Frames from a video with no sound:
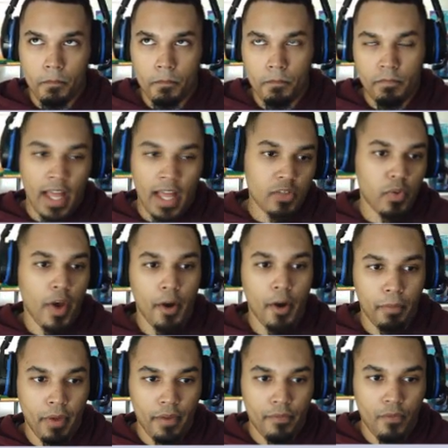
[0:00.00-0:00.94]
That's why I
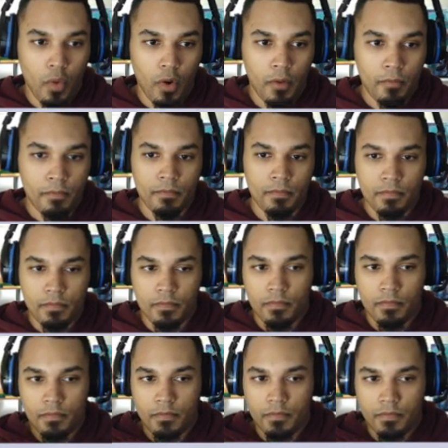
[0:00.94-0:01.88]
don't play 4.
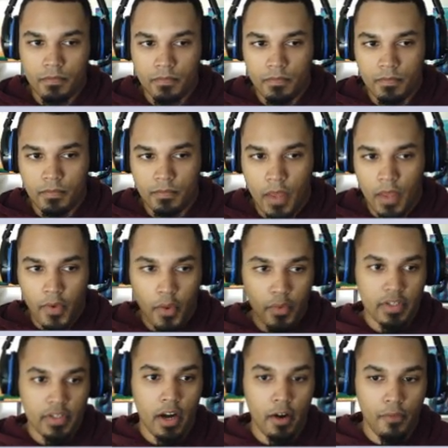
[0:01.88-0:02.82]
If it
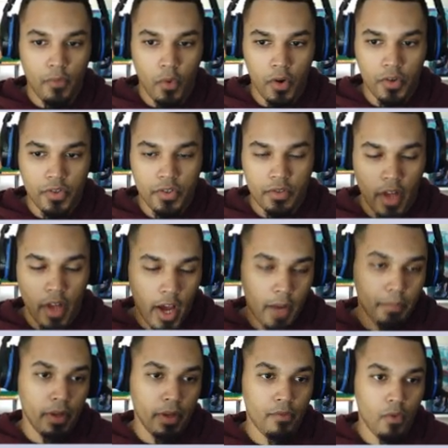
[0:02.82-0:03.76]
was Terraforce, I'd
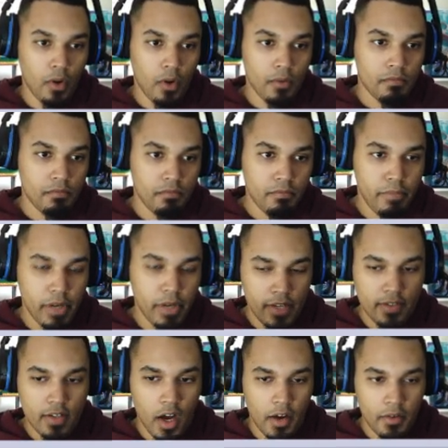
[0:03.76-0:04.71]
play 4. But
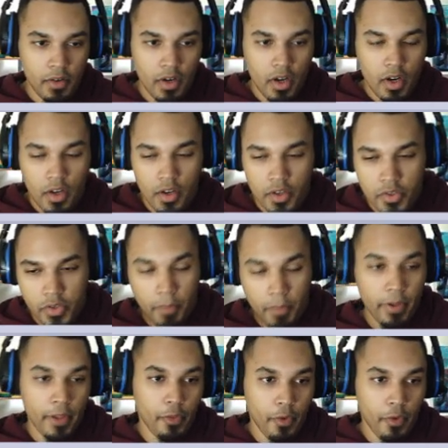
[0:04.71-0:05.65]
it's not. So I
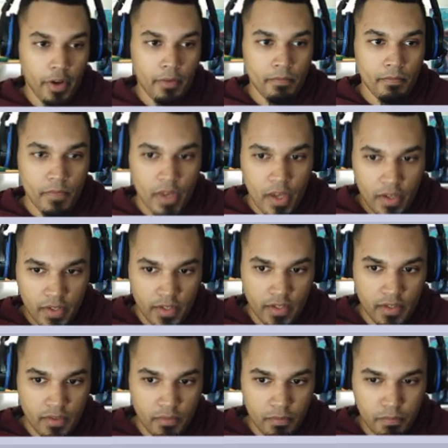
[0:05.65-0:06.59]
play 3. Because
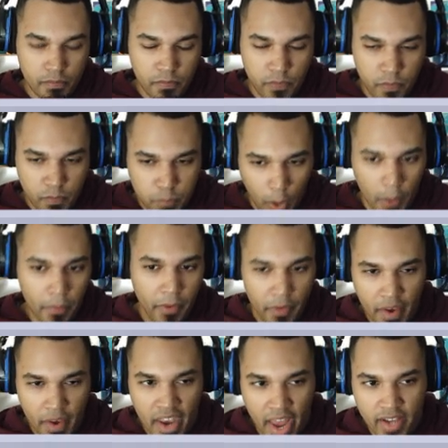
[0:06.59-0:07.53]
it's probably
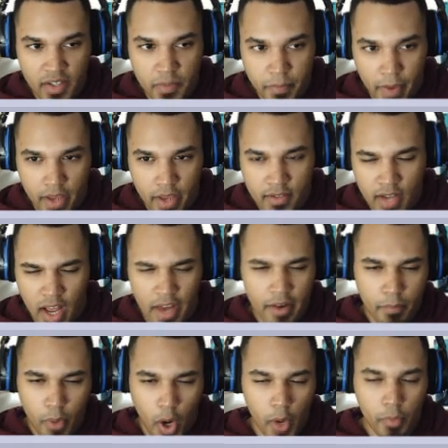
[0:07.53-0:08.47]
the next best.
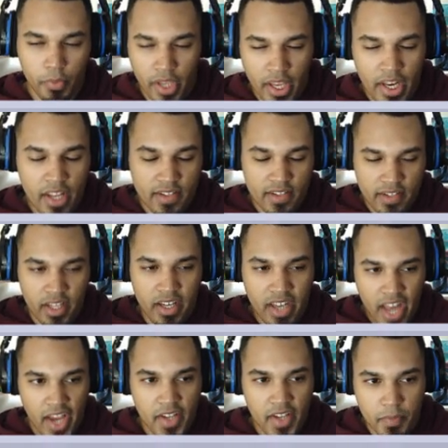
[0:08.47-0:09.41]
Not probably. It is the
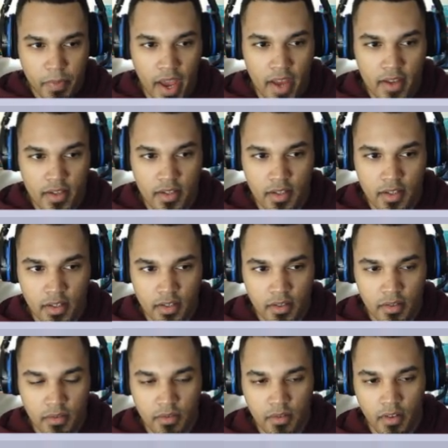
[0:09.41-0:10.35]
next best
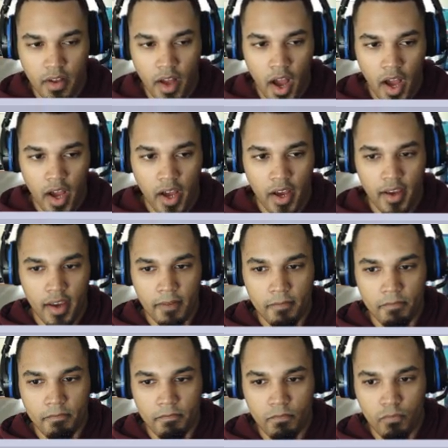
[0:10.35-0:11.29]

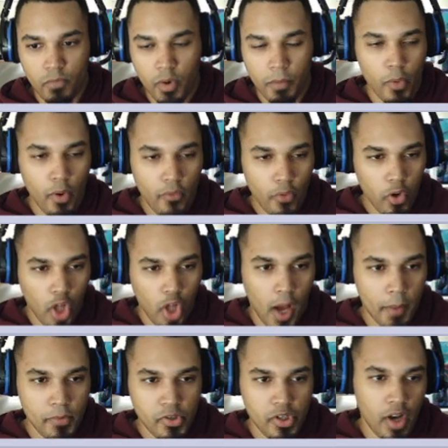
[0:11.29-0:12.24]
removal
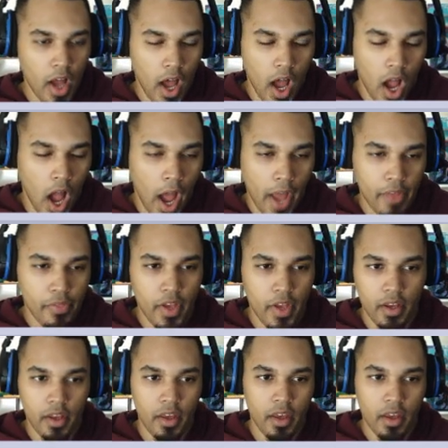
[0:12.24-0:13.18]
option, I
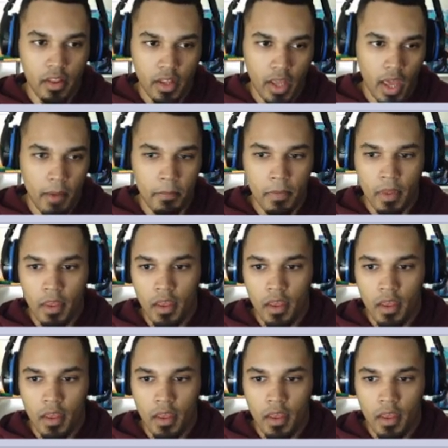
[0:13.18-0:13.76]
think, in the game.